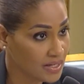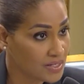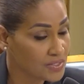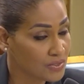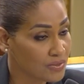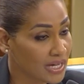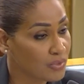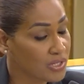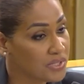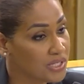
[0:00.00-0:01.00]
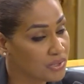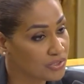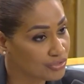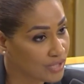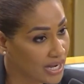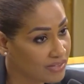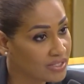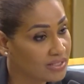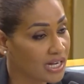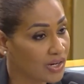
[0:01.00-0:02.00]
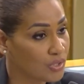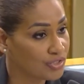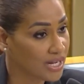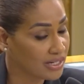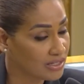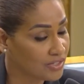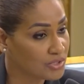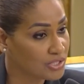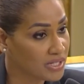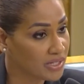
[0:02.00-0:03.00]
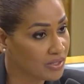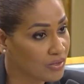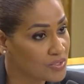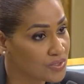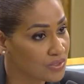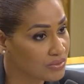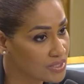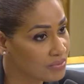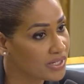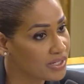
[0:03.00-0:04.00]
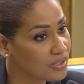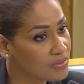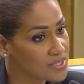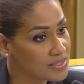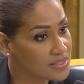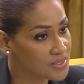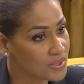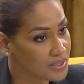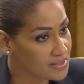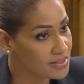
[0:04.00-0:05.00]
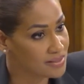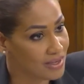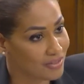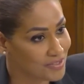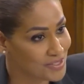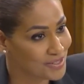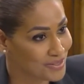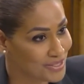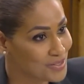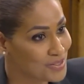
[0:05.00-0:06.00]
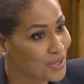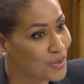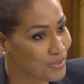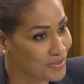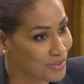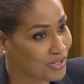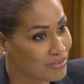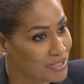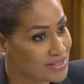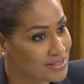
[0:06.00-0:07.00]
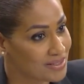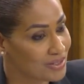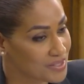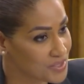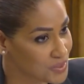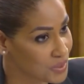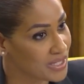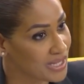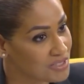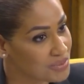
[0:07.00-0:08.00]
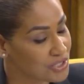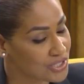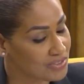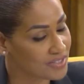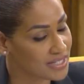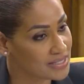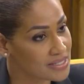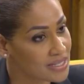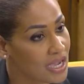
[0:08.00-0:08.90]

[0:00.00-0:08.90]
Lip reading: so that when people drive in that quadrangle from Jamaica House, or somebody comes and says, well, this is the office, this is the home of the Prime Minister, or this is where we have special events.